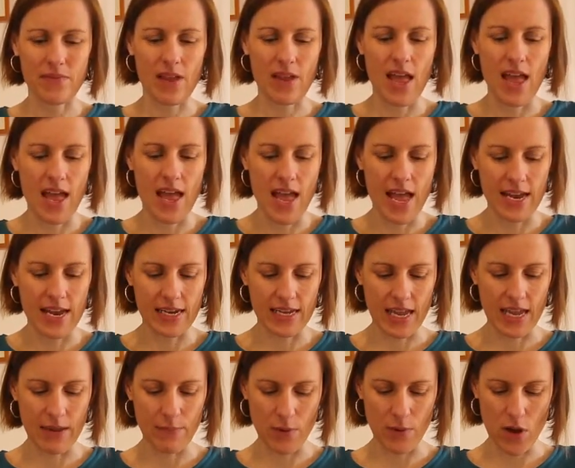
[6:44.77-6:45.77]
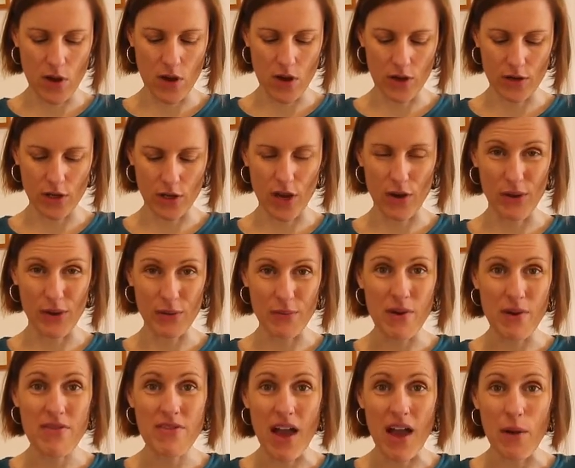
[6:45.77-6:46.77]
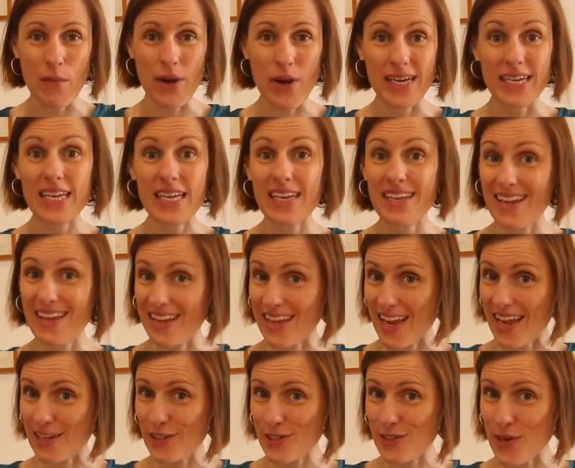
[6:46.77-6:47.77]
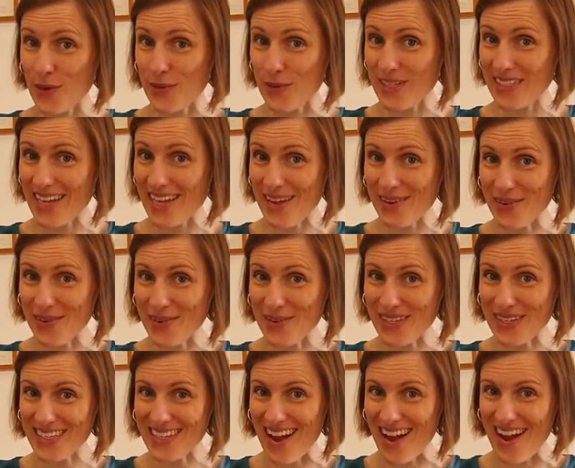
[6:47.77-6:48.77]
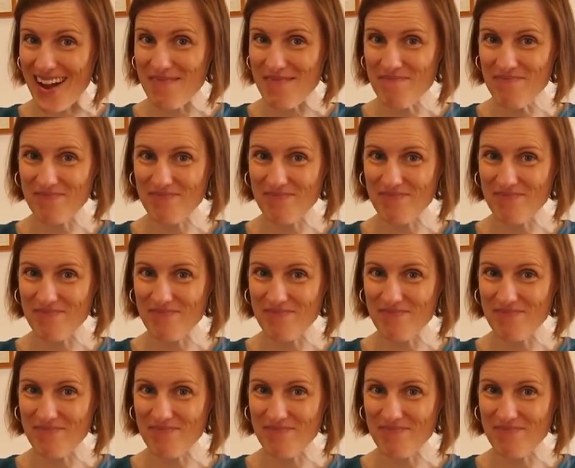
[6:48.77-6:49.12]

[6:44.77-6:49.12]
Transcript: And keep on going with that one. Again, shoulders down all the time.